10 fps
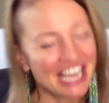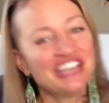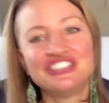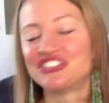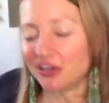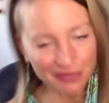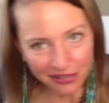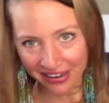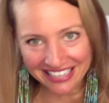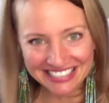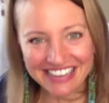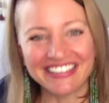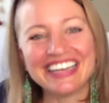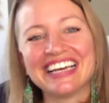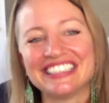So many ways that we
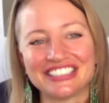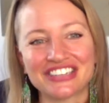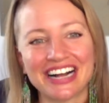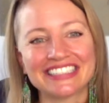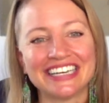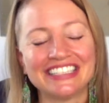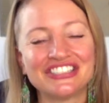can get distracted.